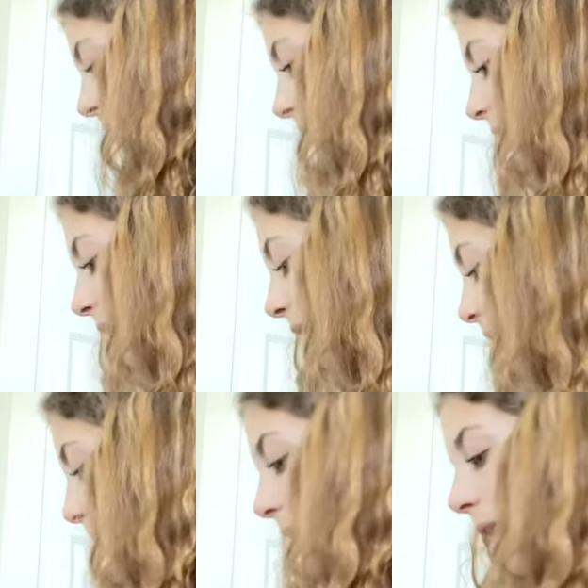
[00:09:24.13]
the
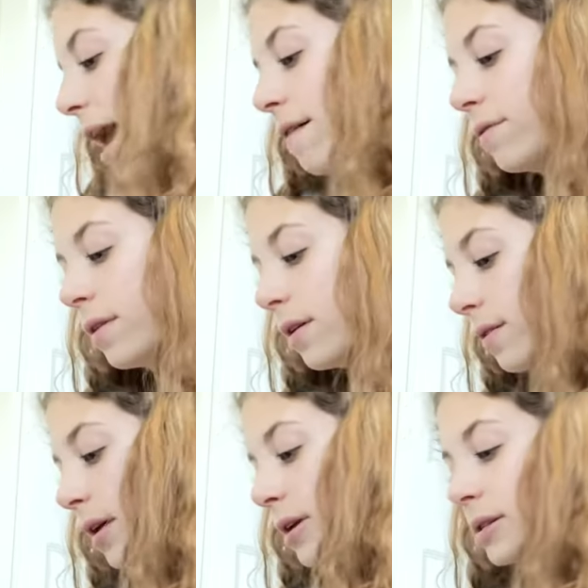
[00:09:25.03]
next pair I have
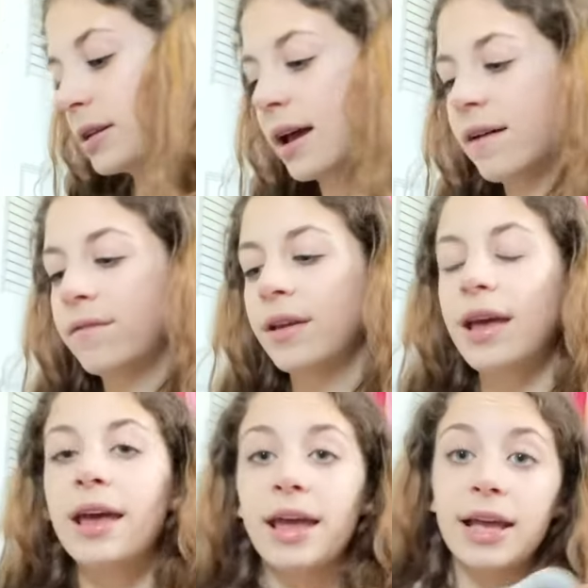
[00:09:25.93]

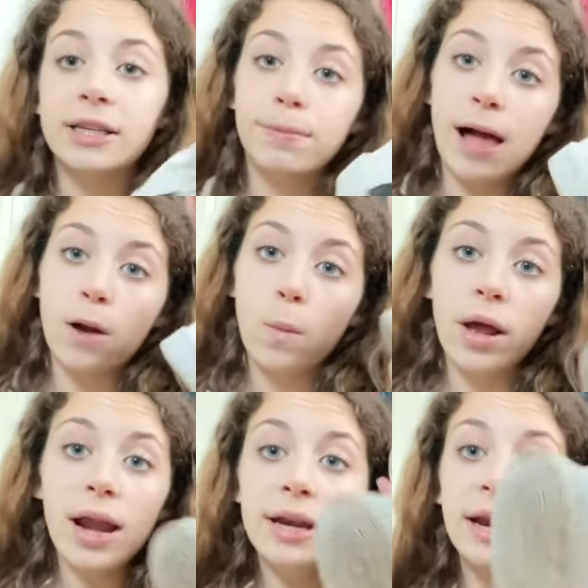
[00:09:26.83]
is black and
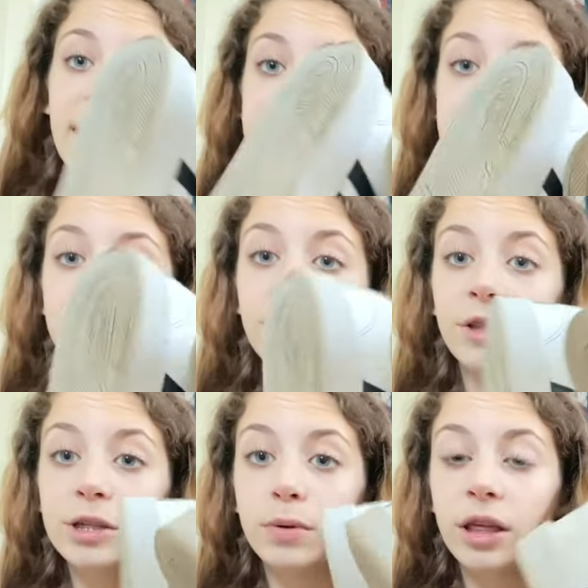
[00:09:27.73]
white Adidas. You know,
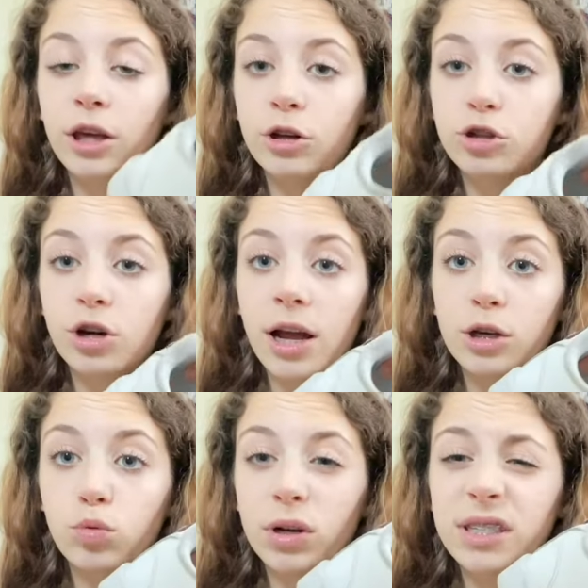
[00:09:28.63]
these were the huge
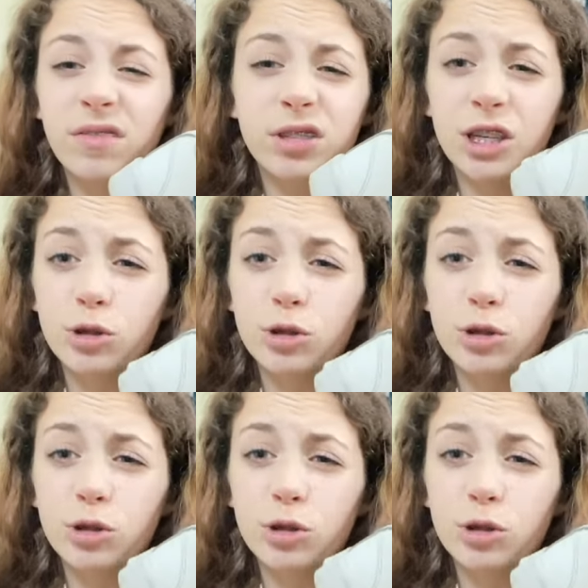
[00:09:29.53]
trend 2017,